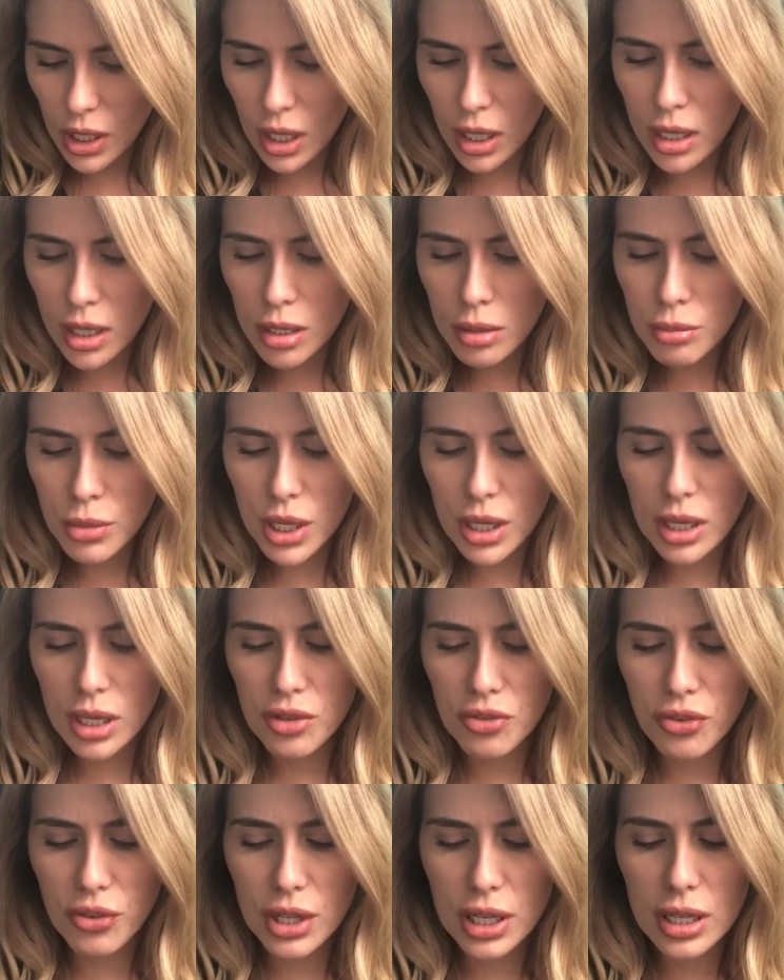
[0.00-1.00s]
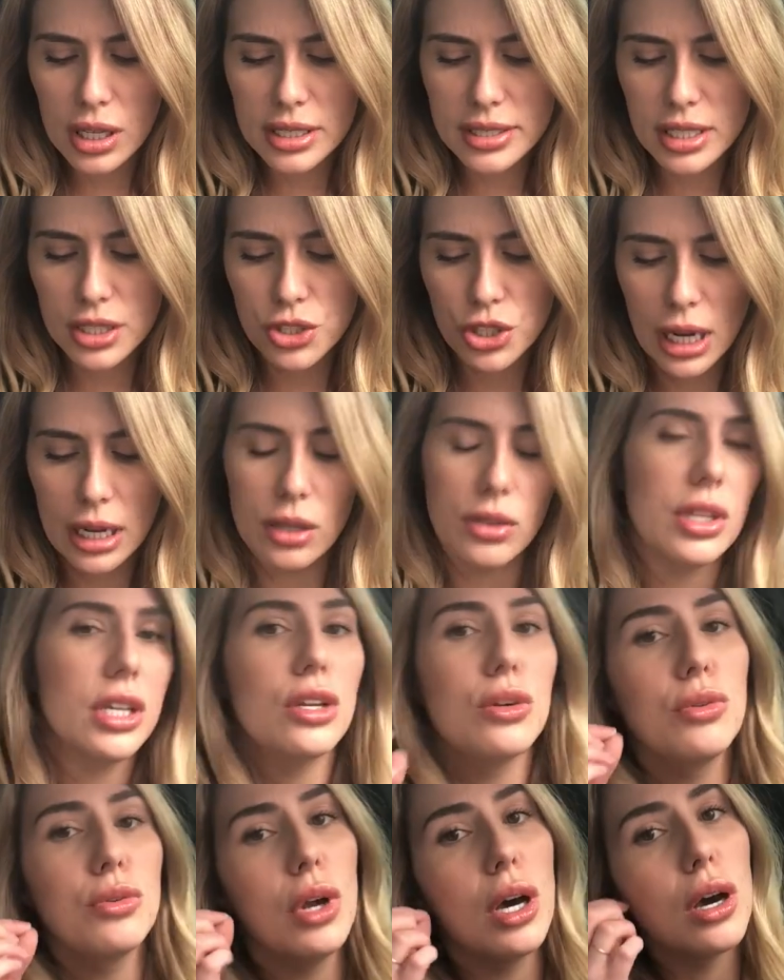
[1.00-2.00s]
If it's a child
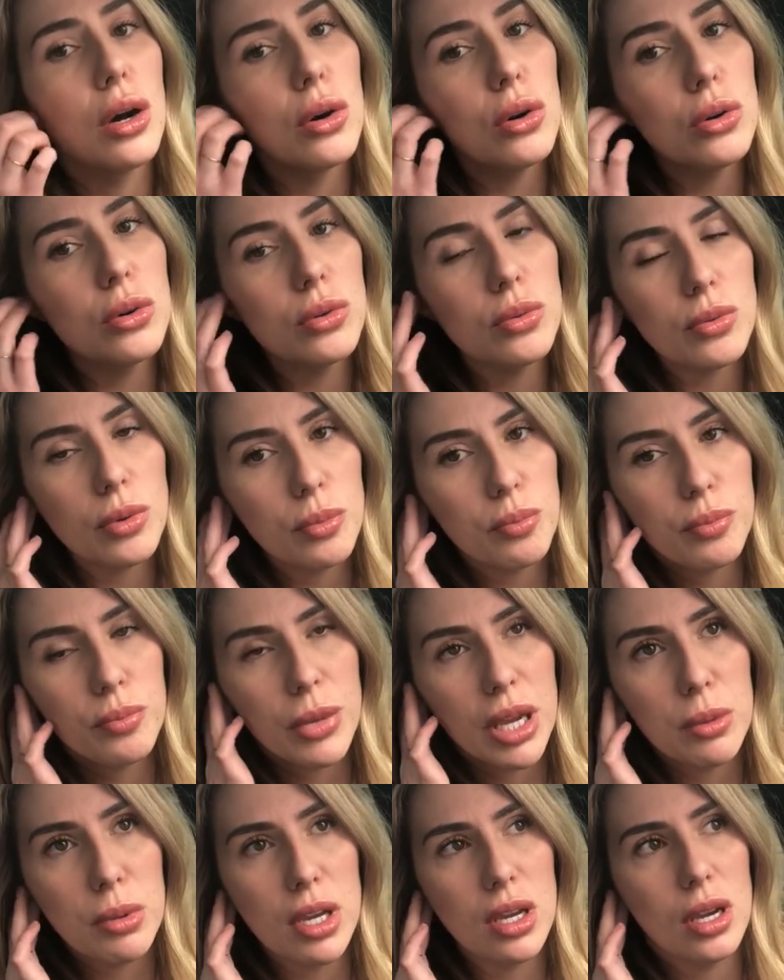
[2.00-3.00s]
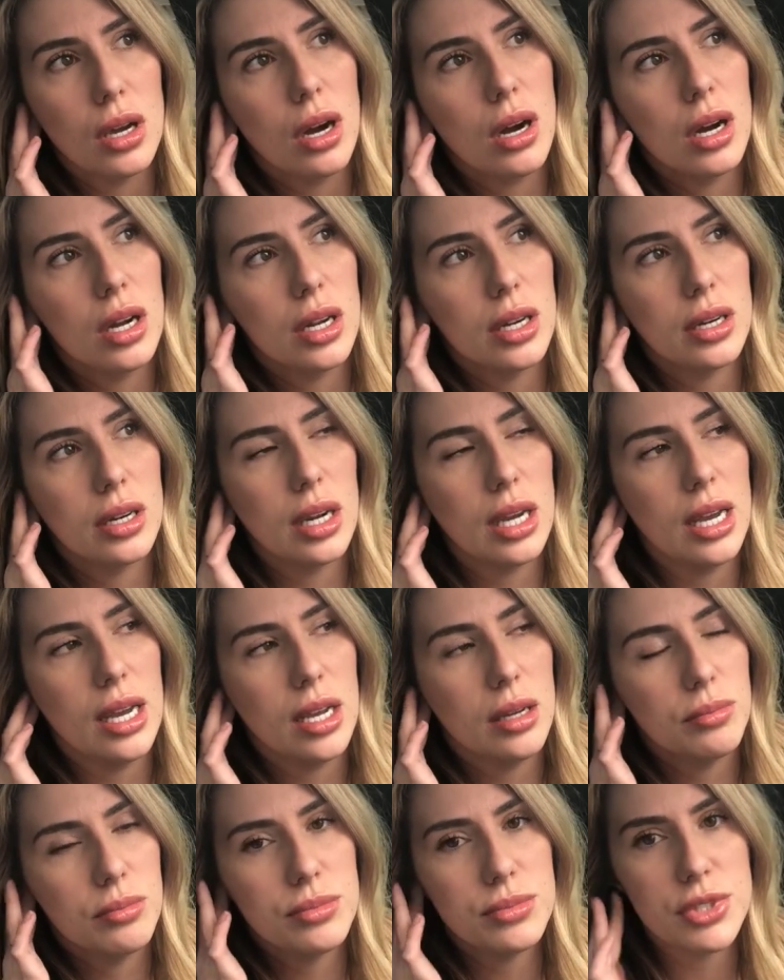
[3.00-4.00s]
that maybe
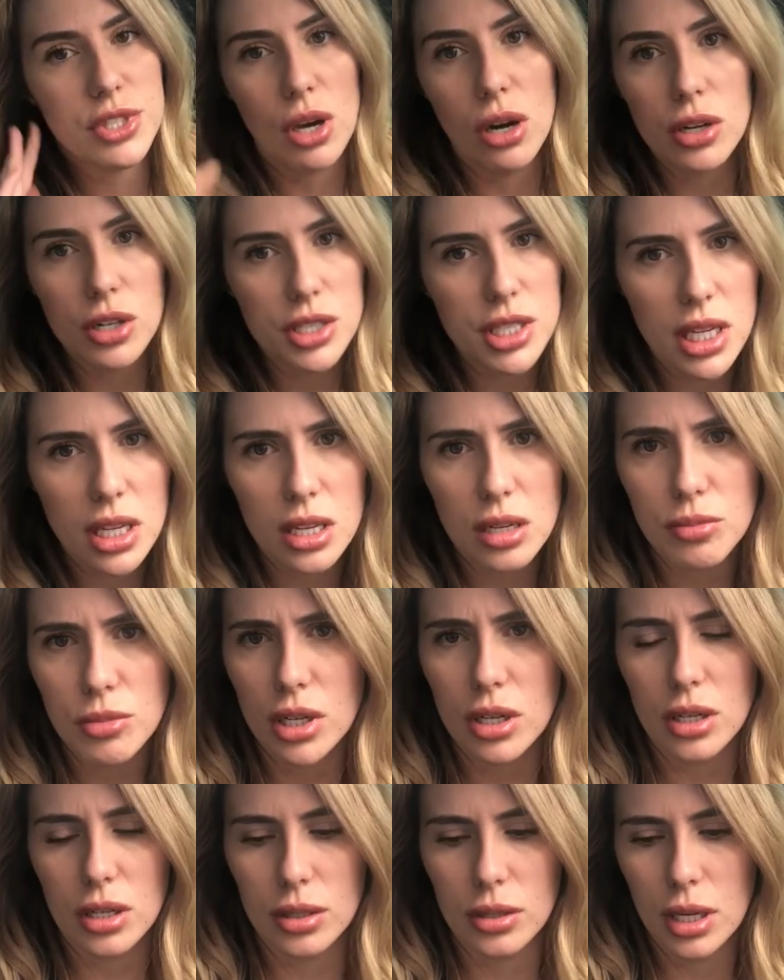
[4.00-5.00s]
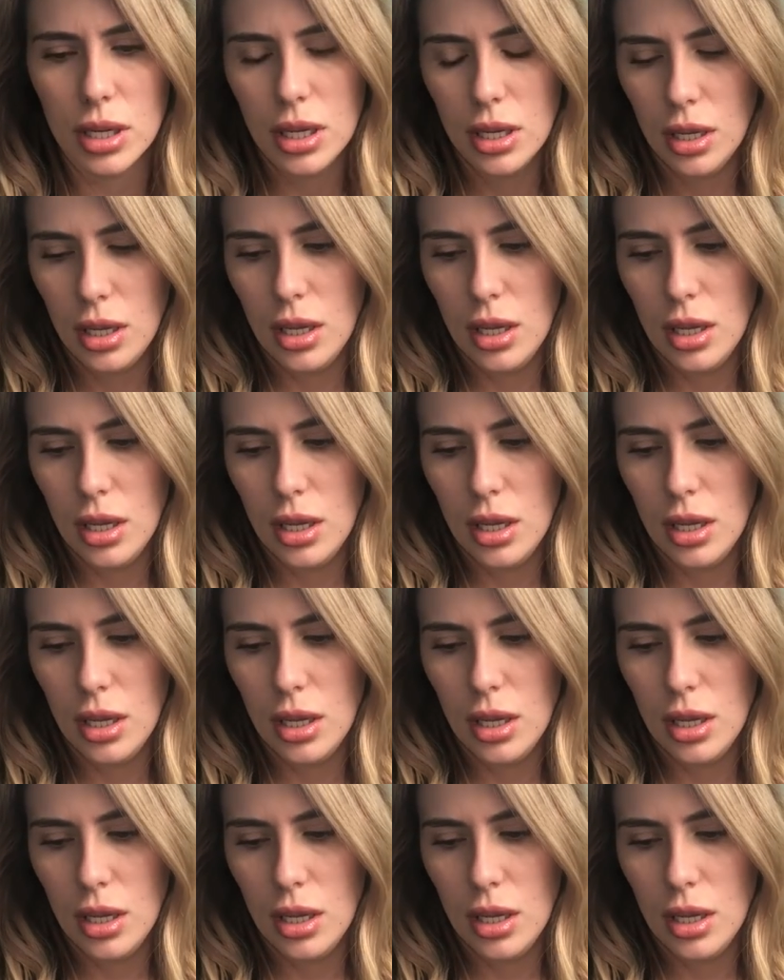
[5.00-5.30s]
on soccer team or,